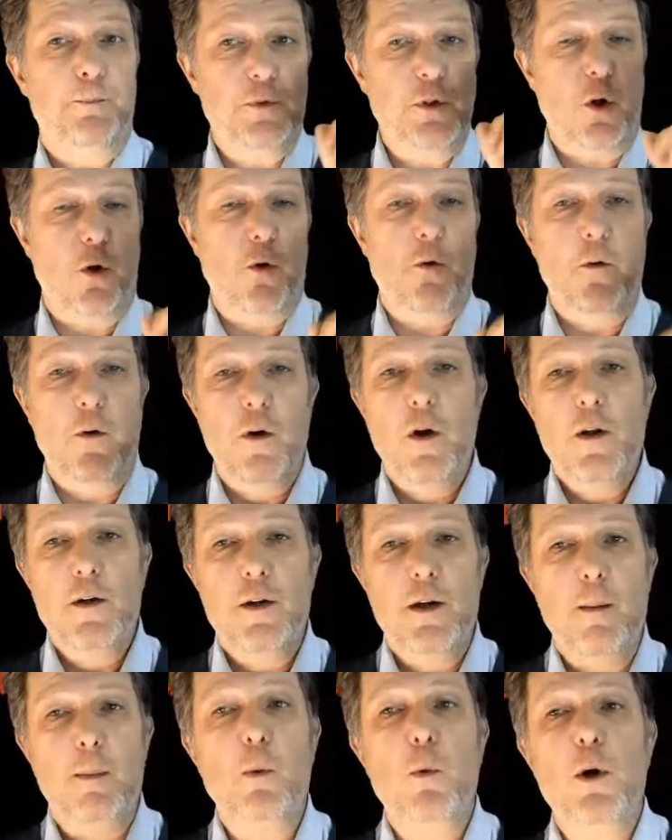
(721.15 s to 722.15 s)
So
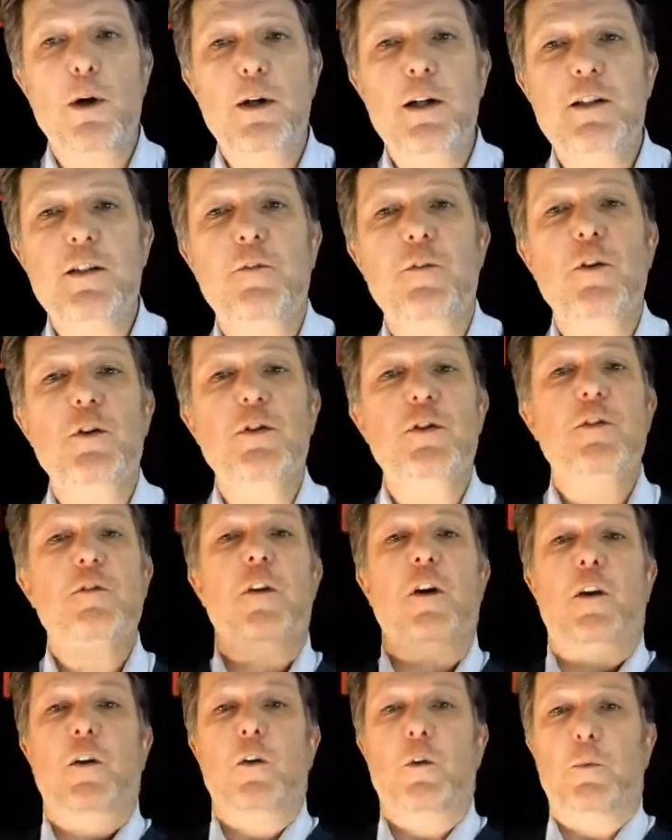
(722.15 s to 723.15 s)
number one is the future
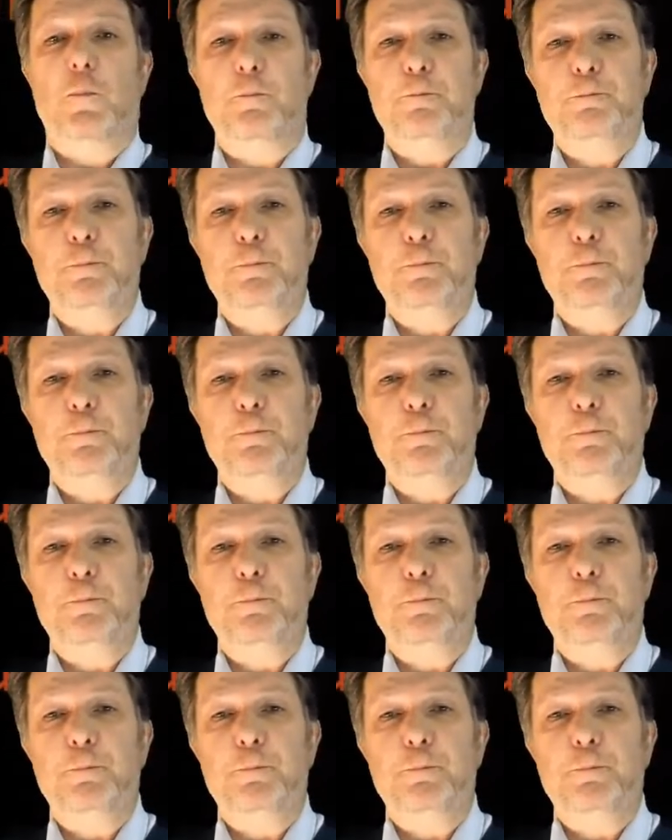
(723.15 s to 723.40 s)
funnel.